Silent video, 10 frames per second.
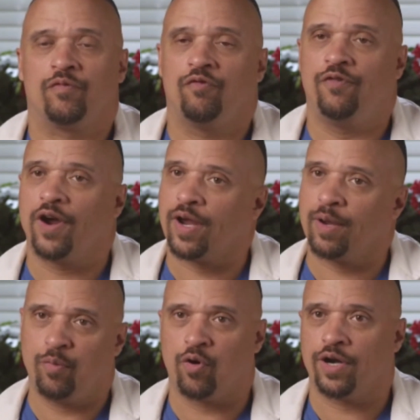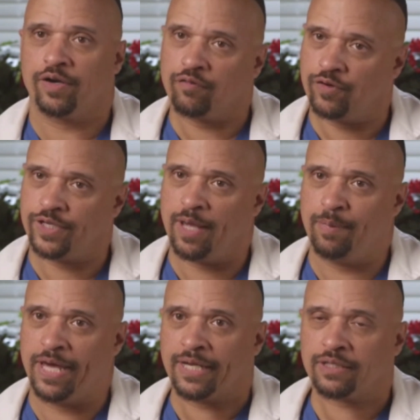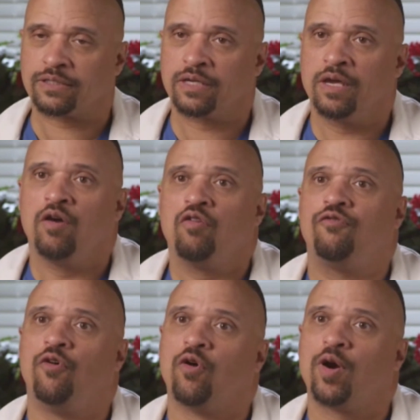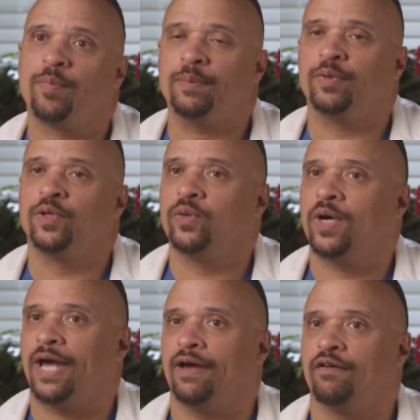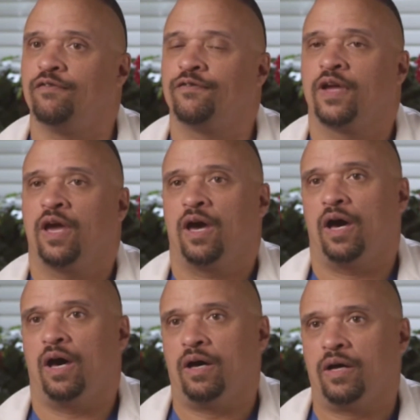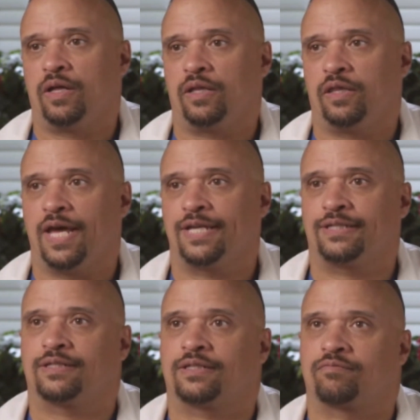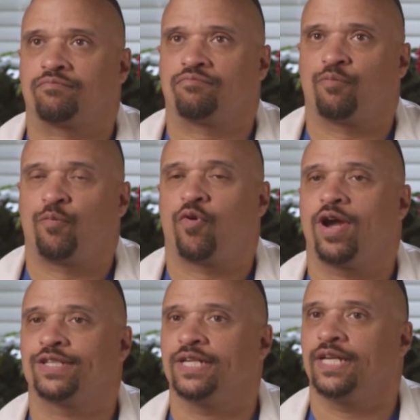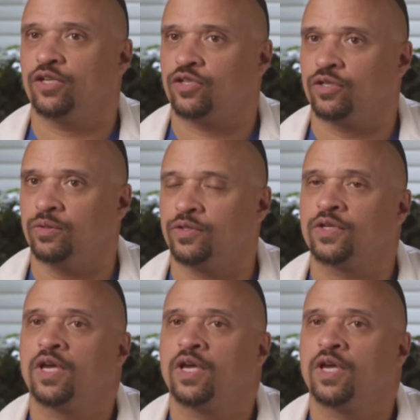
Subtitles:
Very important for diabetics. For people who have less pressing issues,